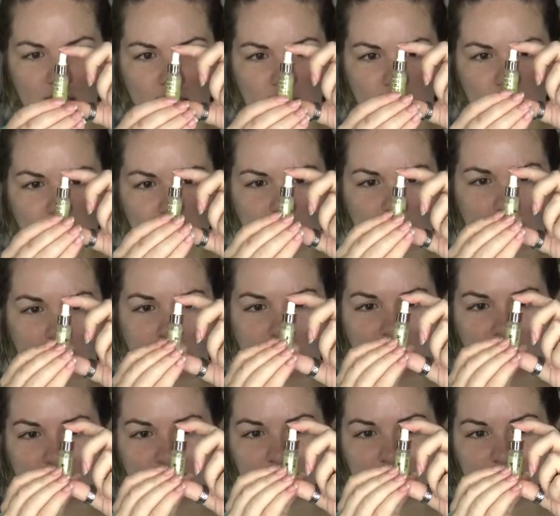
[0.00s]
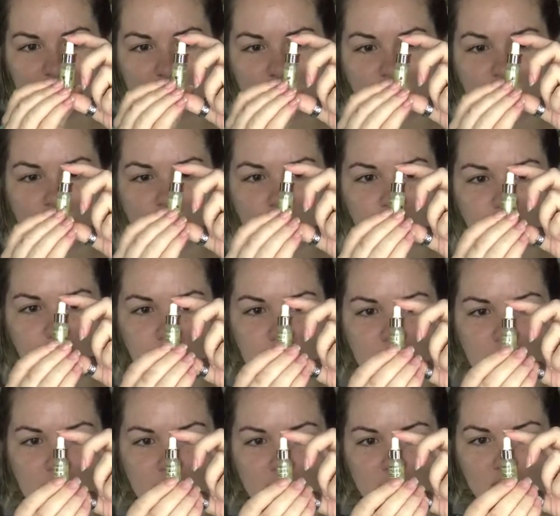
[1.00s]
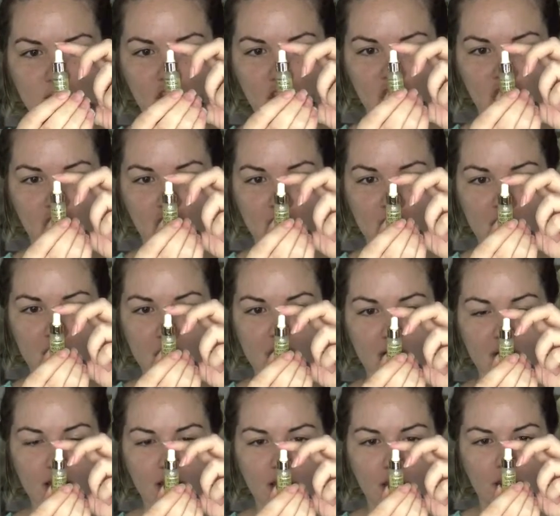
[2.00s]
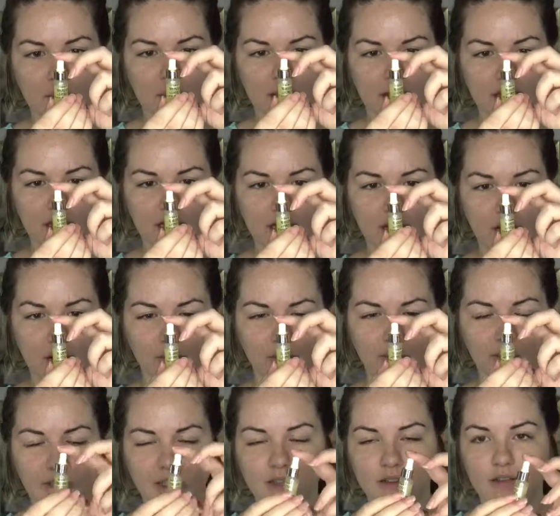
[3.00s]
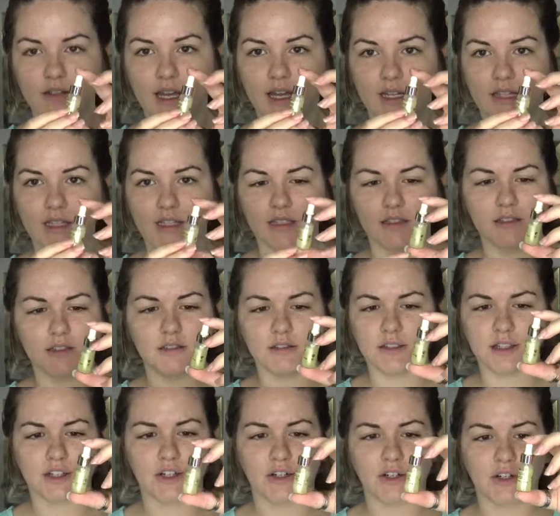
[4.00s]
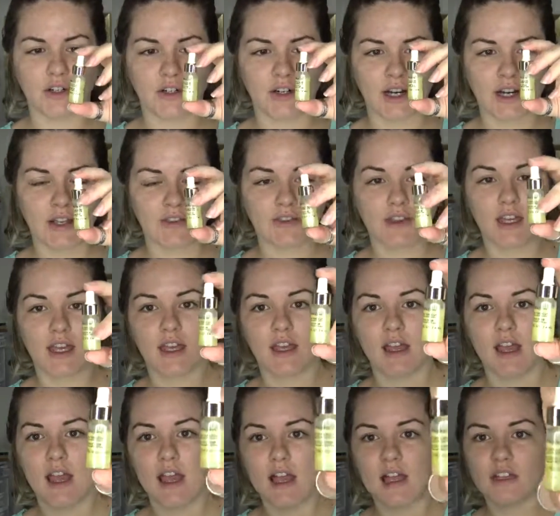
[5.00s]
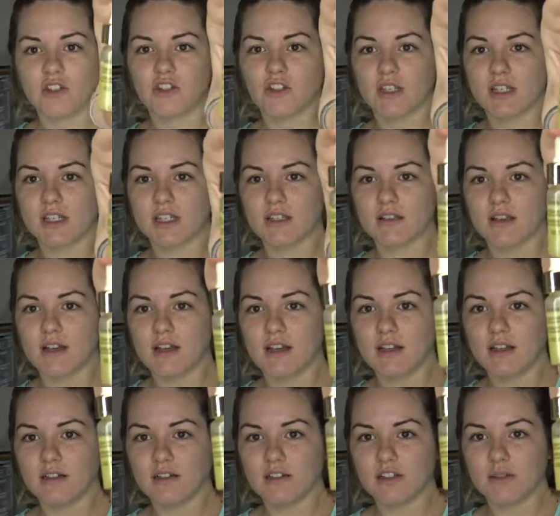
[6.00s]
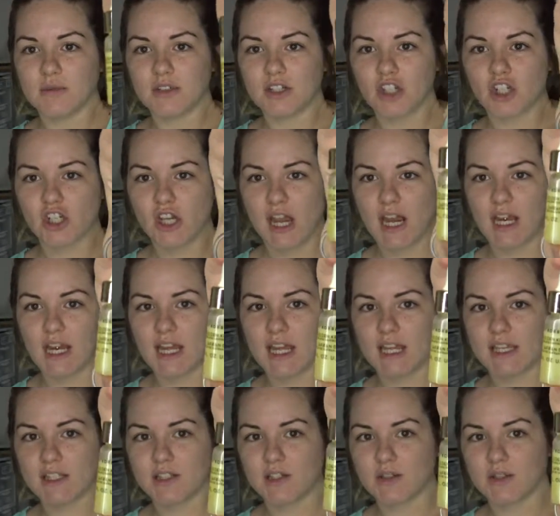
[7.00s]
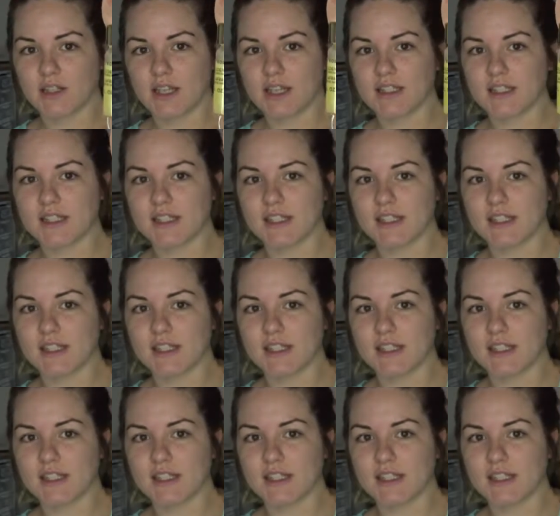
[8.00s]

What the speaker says: and it has a little bit of a sheen, but it's not really like glitter or anything. It's just a little bit shiny, as you can